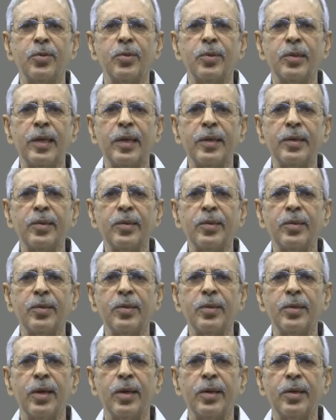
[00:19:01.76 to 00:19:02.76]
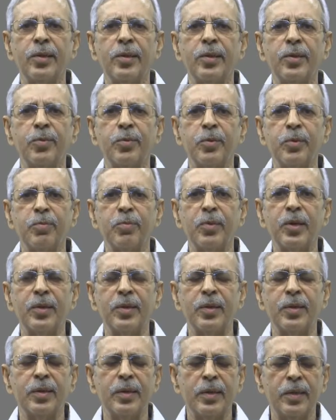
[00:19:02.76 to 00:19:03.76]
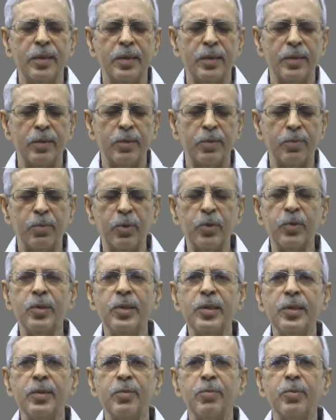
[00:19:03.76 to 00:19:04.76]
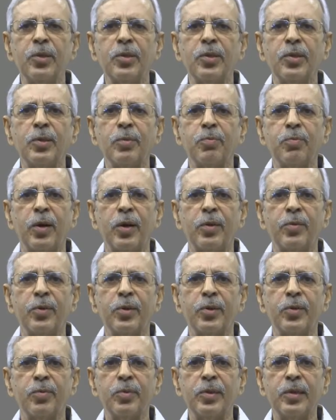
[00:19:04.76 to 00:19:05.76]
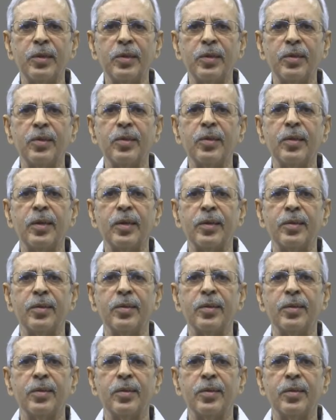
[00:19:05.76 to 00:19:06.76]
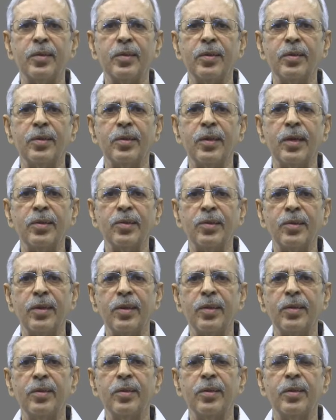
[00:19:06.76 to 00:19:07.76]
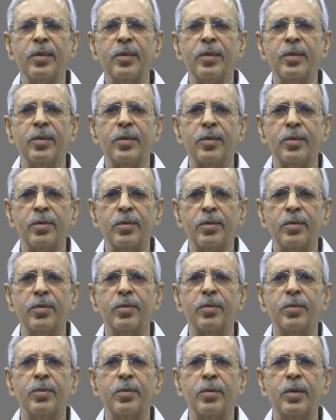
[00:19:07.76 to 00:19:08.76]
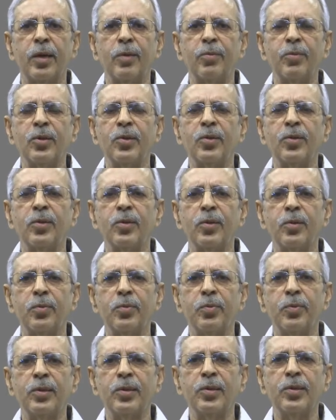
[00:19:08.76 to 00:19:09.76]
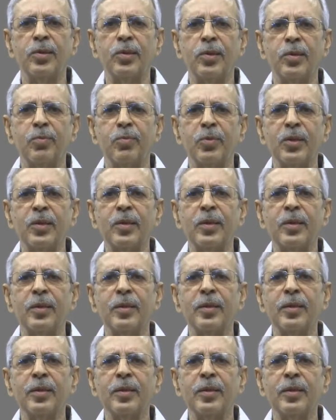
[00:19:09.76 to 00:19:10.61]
that is the idea of the man. The buddhi means the power of the intellect, the rational dimension of decision making,